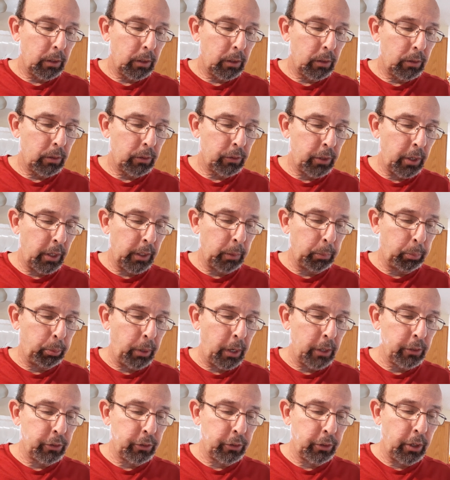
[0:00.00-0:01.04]
Selling
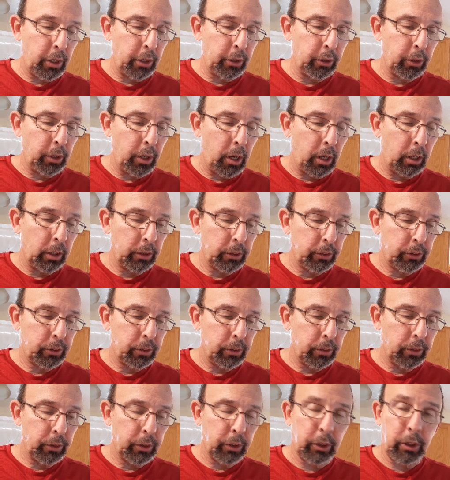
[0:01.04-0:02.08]
price is $100.
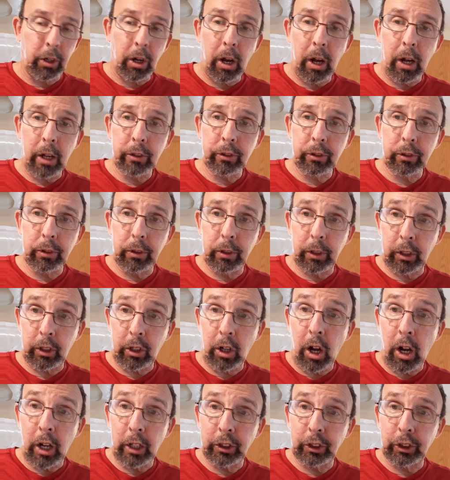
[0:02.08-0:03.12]
It
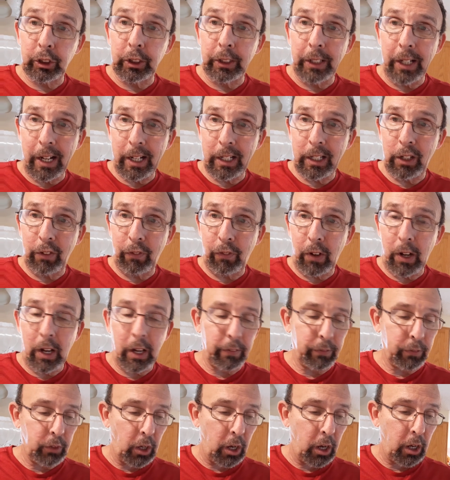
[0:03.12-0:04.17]
cost you
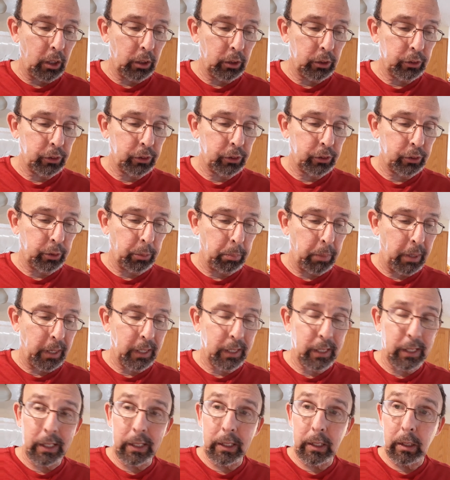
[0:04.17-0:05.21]
$95 to
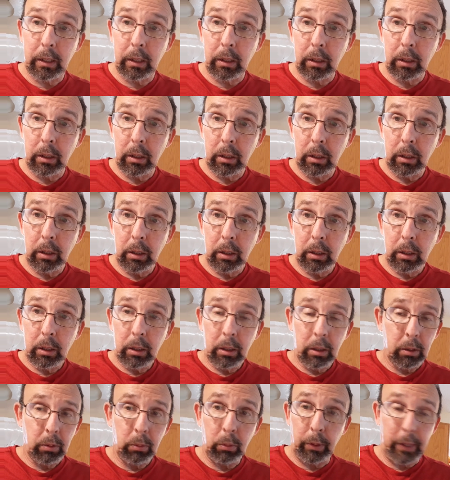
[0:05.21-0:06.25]
make it.
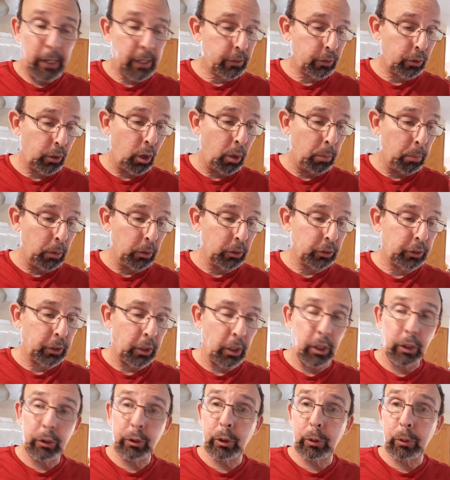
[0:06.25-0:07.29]
Well, that's almost
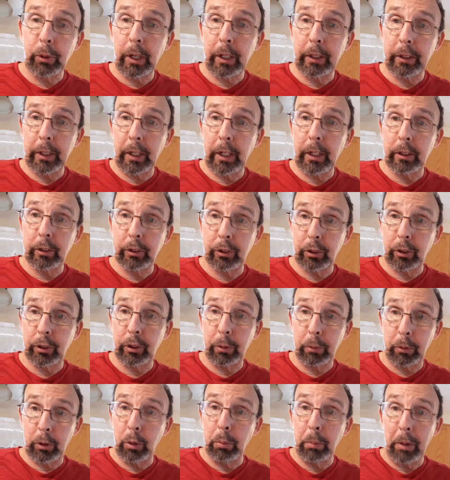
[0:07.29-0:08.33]
100 right there. So
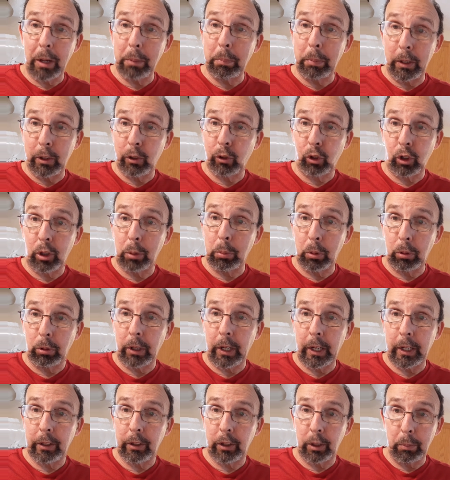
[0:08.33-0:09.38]
you might be in trouble,
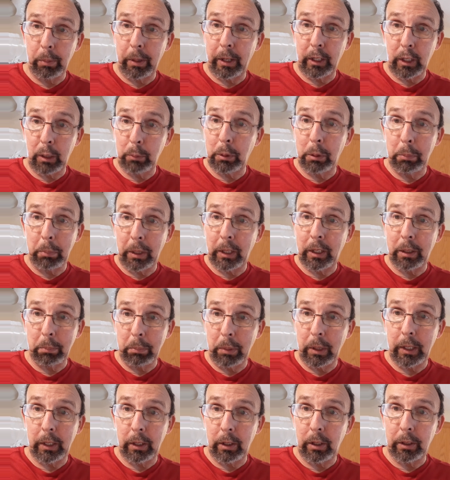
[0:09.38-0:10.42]
right? You might not be making
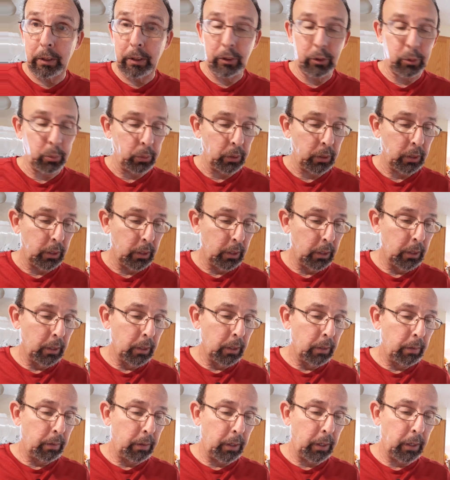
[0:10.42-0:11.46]
money on this one,
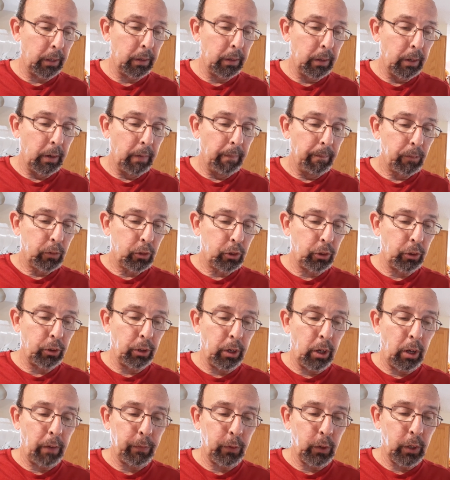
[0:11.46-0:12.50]
right? Sure
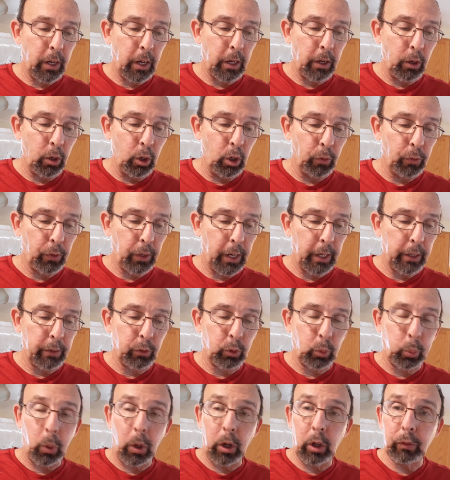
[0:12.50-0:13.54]
enough, you got an overhead of
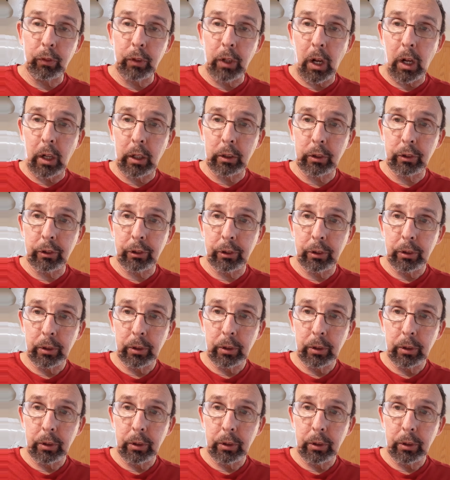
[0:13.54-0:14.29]
$12.